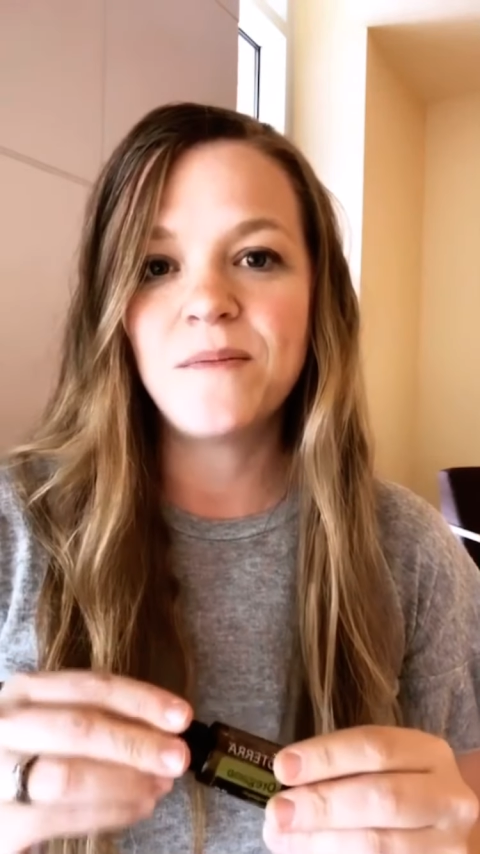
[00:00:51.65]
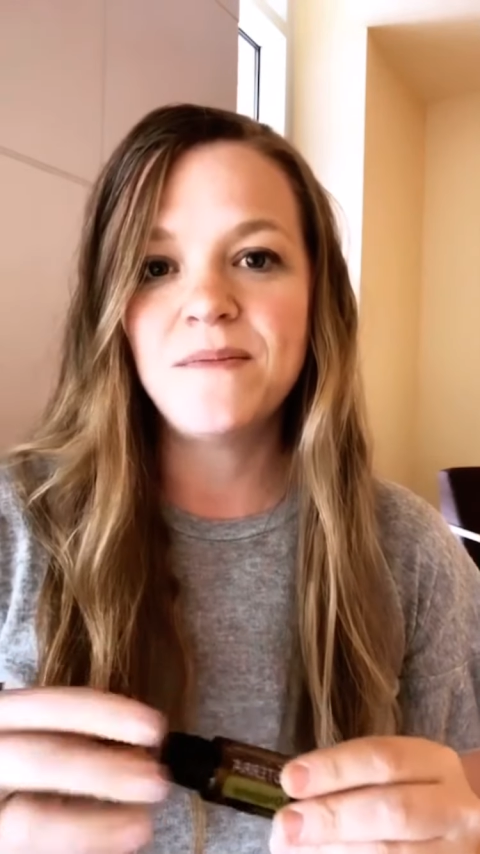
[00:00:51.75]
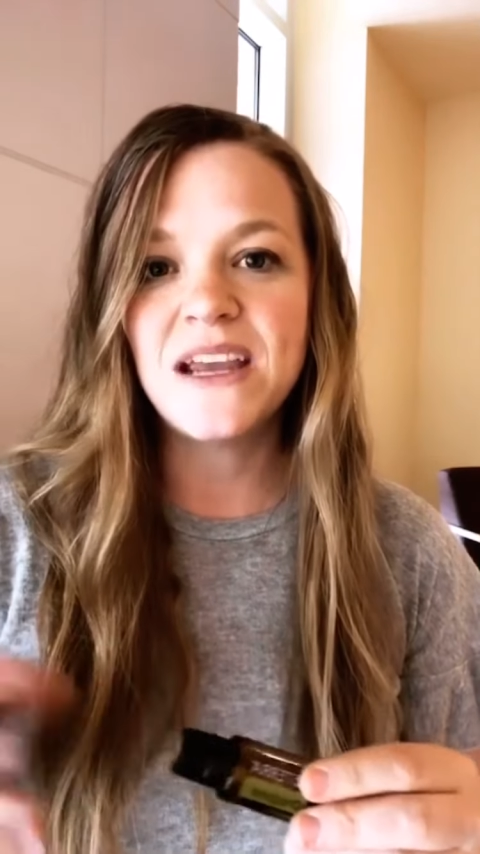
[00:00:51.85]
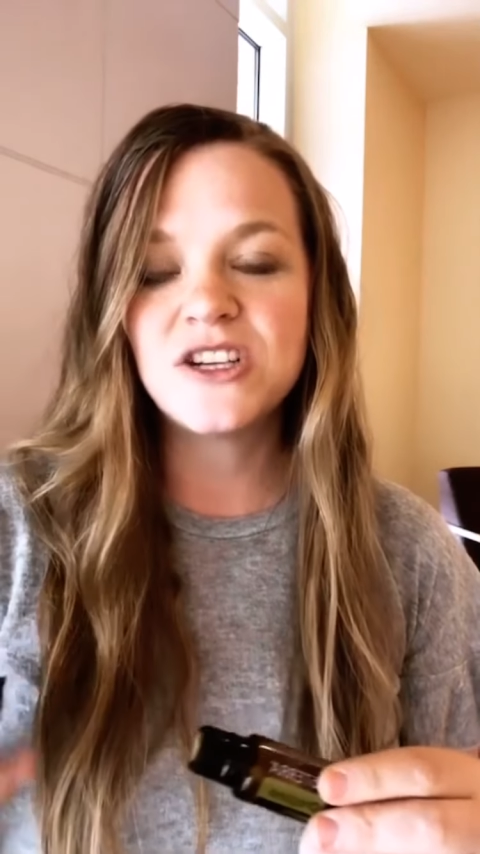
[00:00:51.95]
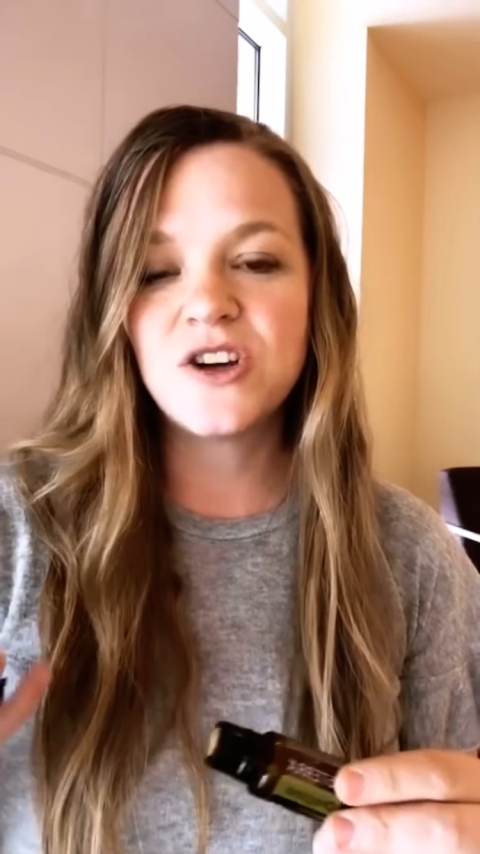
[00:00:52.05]

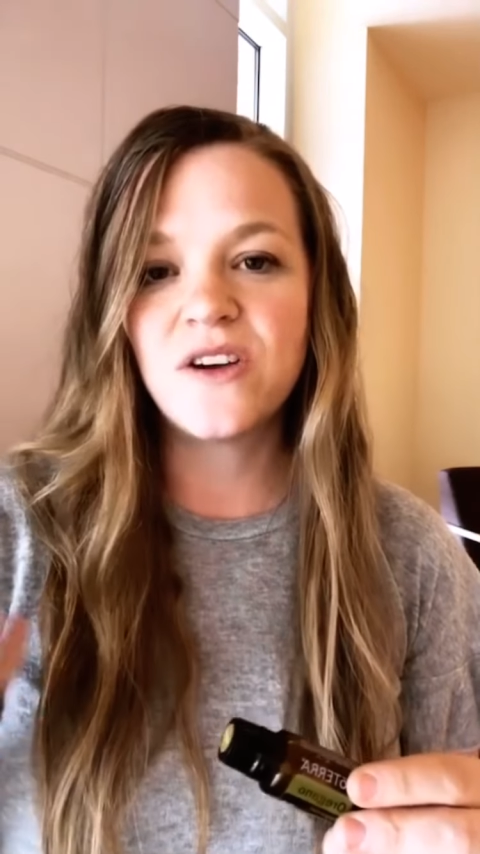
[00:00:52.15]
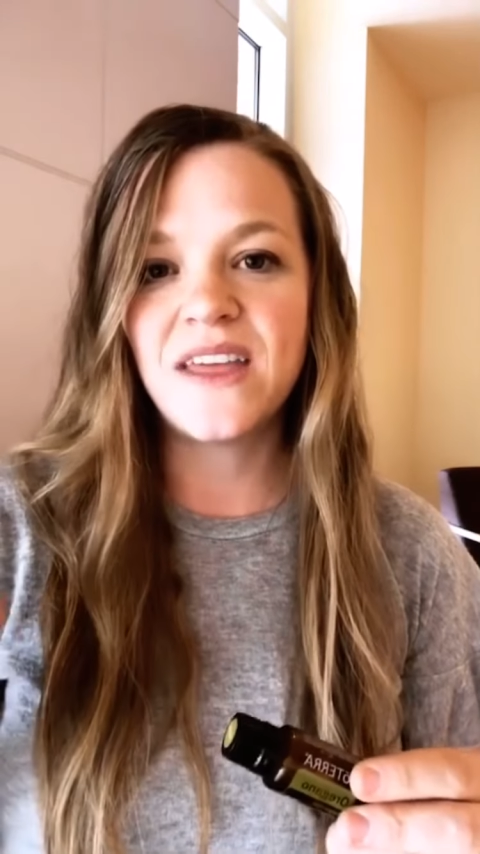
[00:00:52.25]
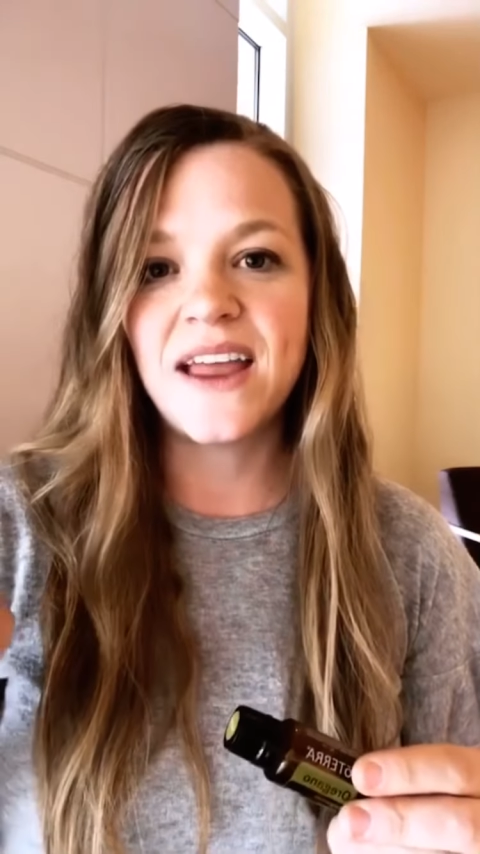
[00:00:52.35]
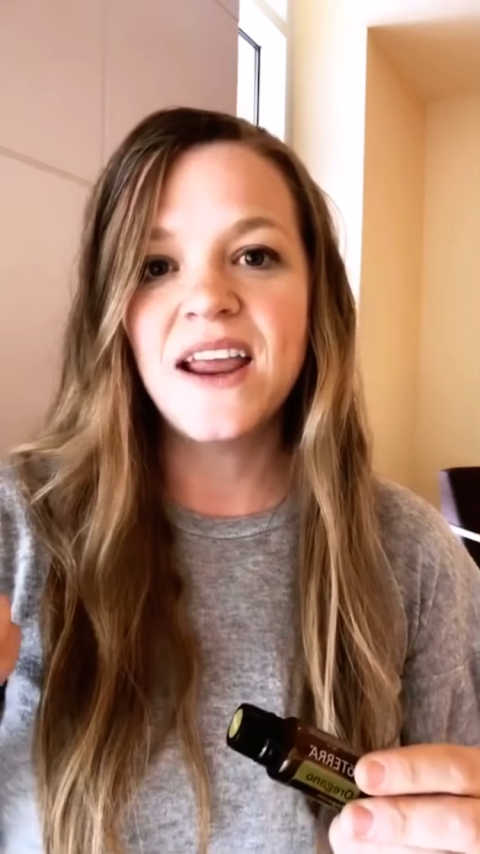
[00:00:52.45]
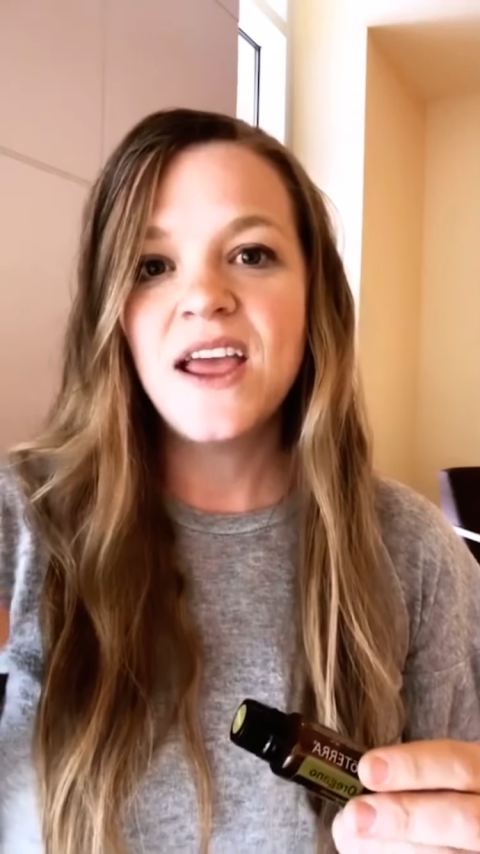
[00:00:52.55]
make sure
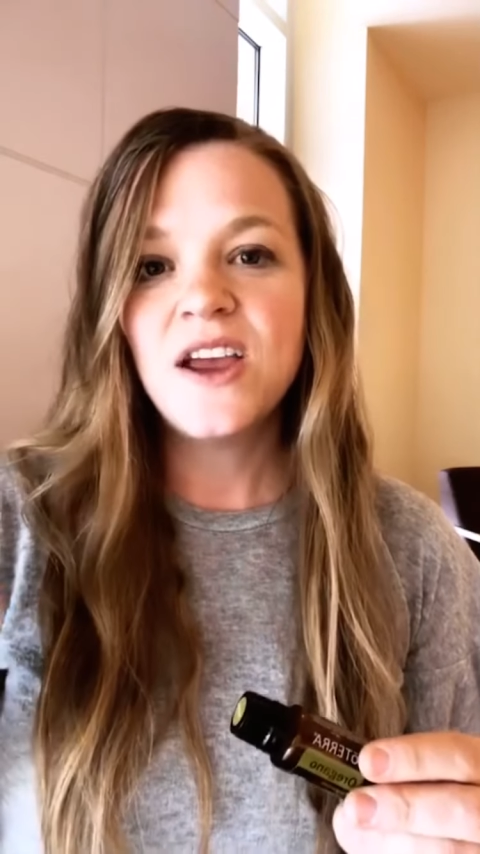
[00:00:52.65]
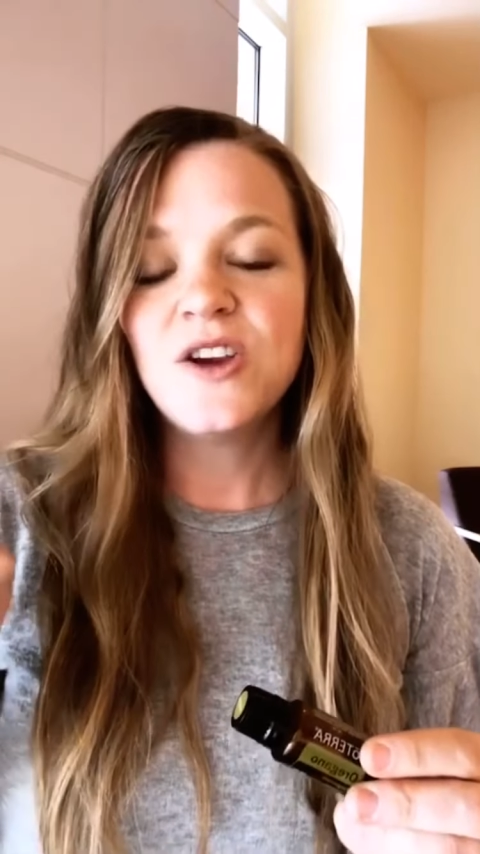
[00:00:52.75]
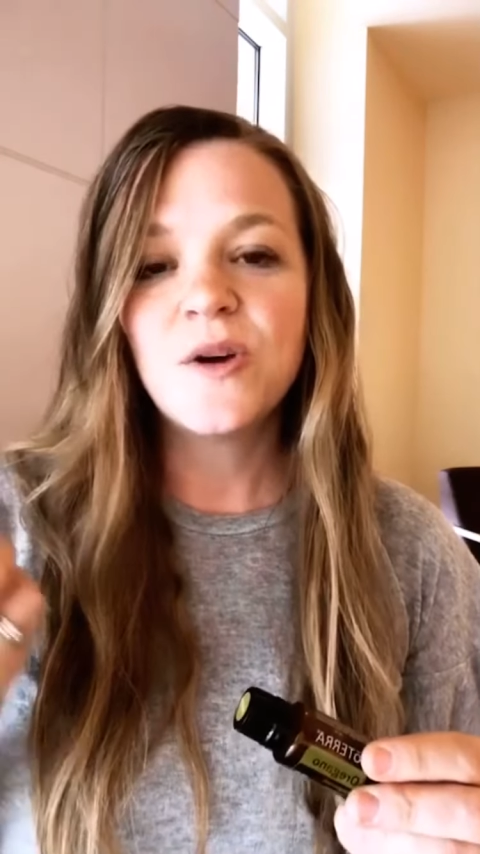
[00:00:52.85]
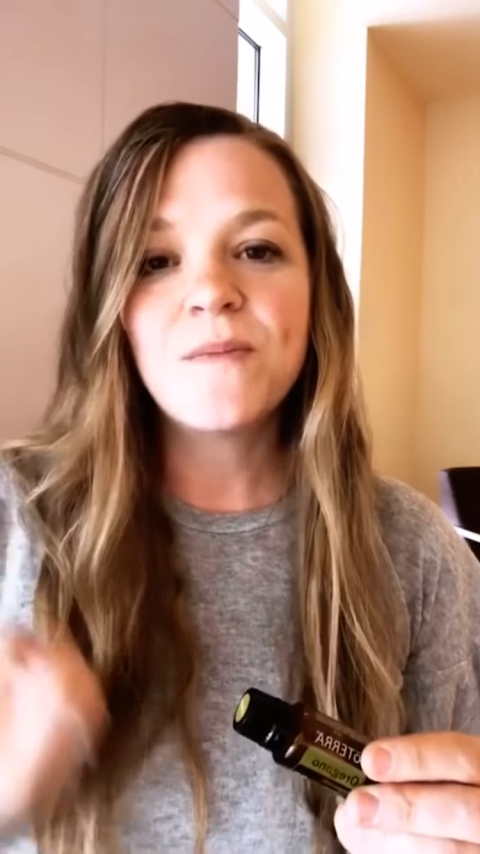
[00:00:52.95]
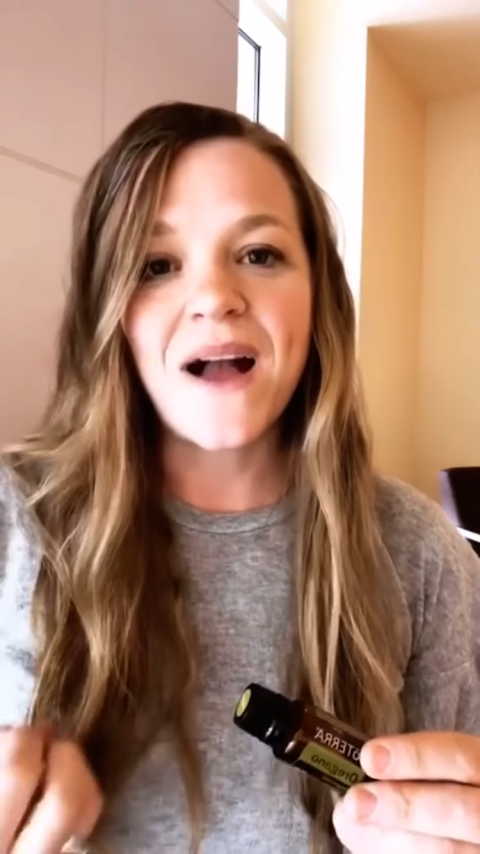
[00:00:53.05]
that
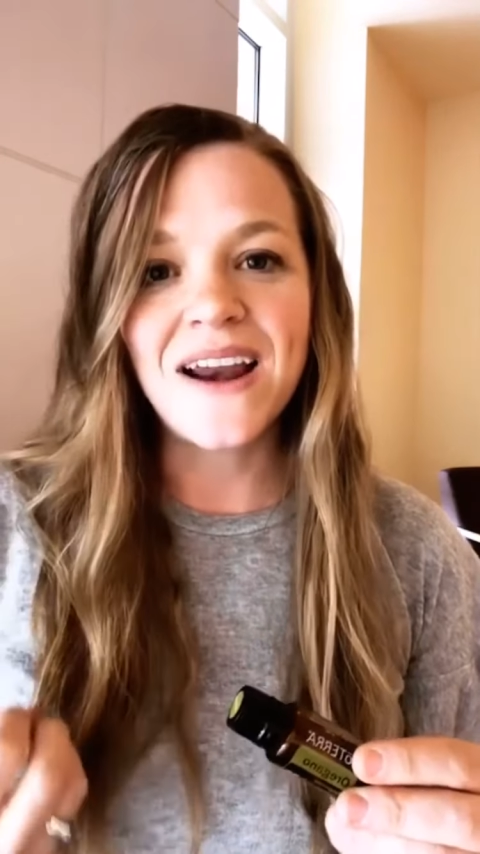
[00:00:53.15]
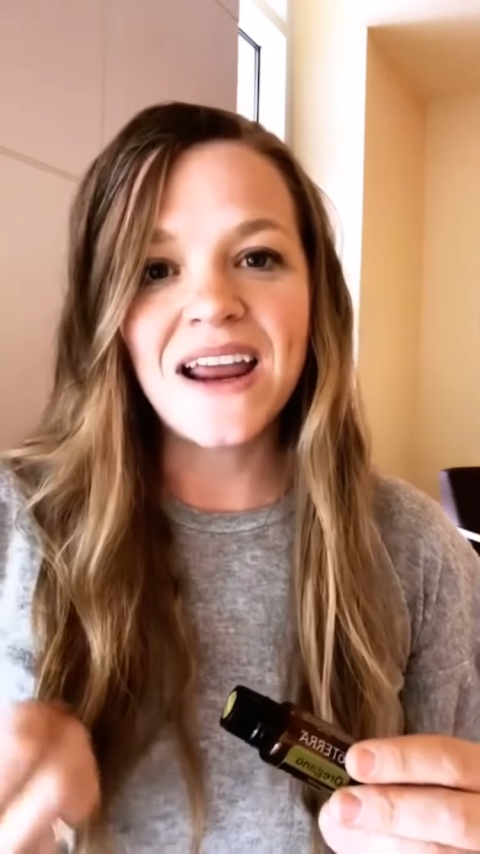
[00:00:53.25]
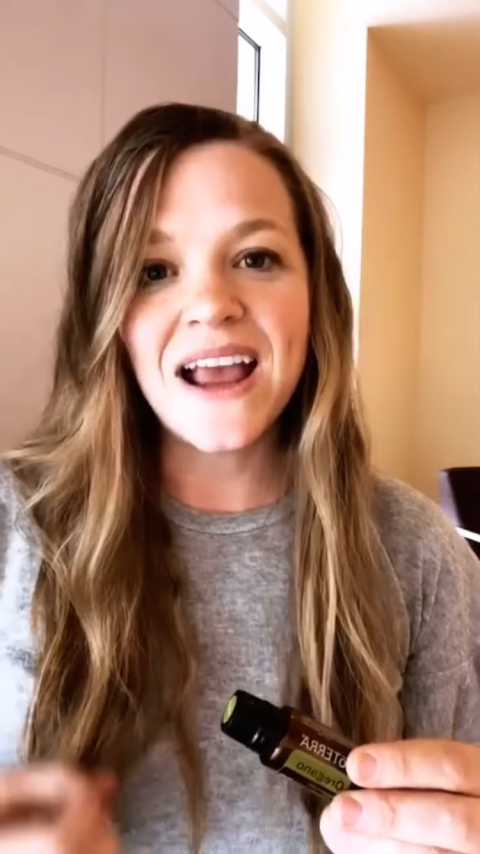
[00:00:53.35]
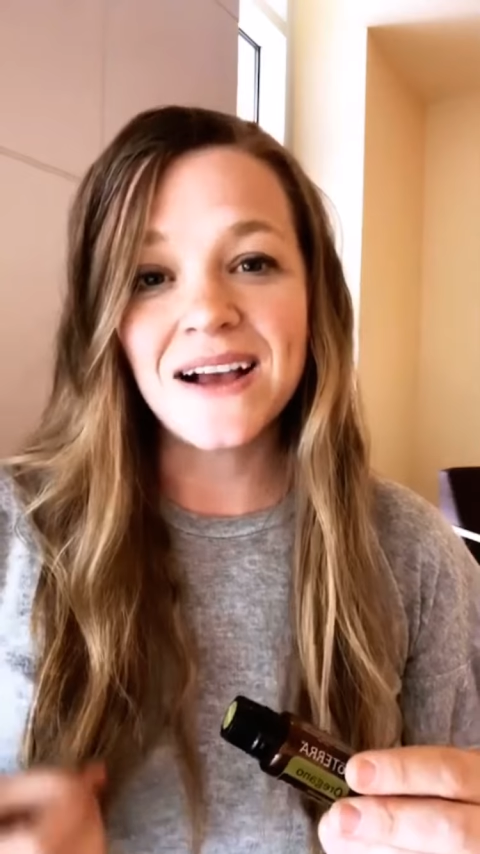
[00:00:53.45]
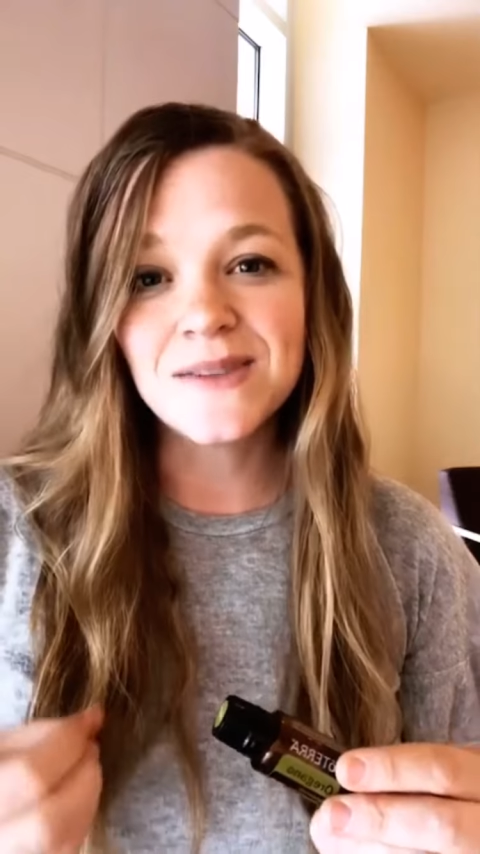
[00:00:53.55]
your body
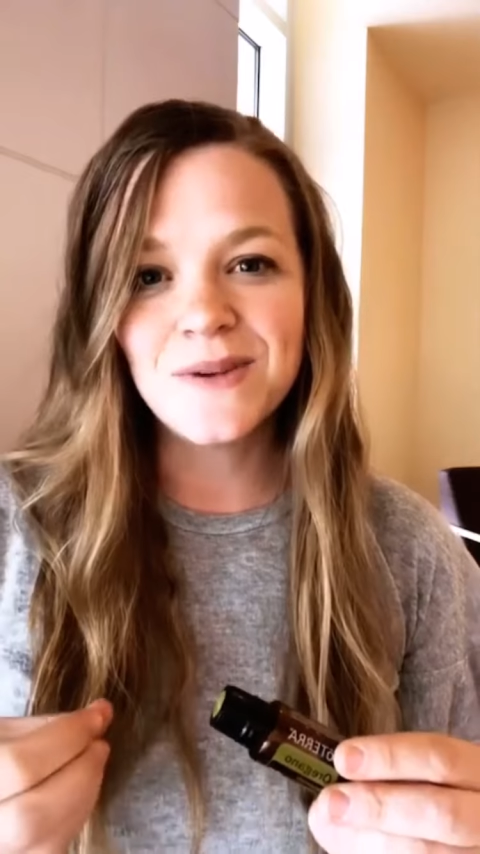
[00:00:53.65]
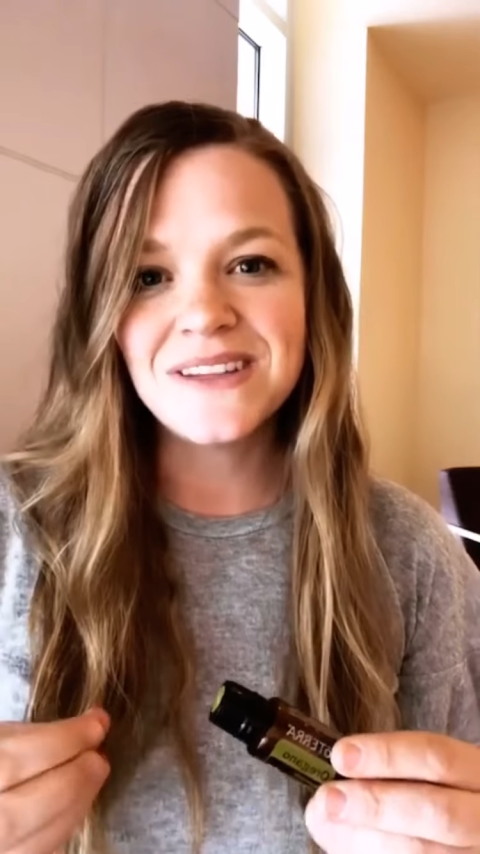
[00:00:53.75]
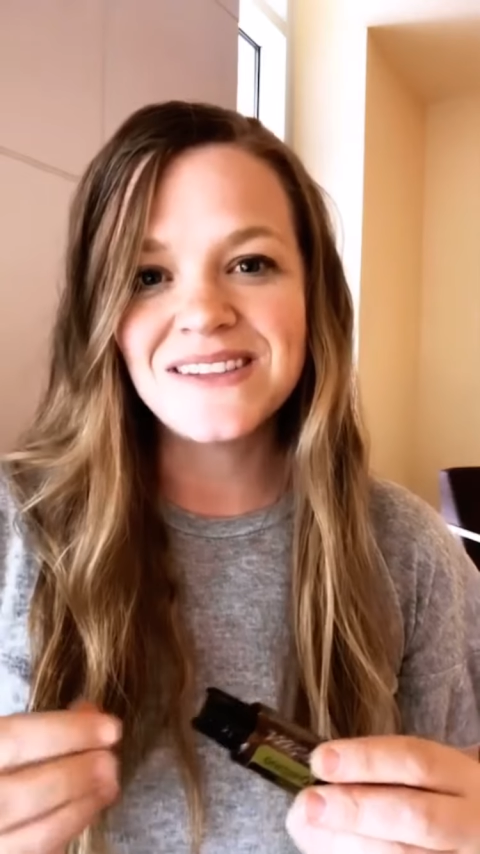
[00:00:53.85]
has what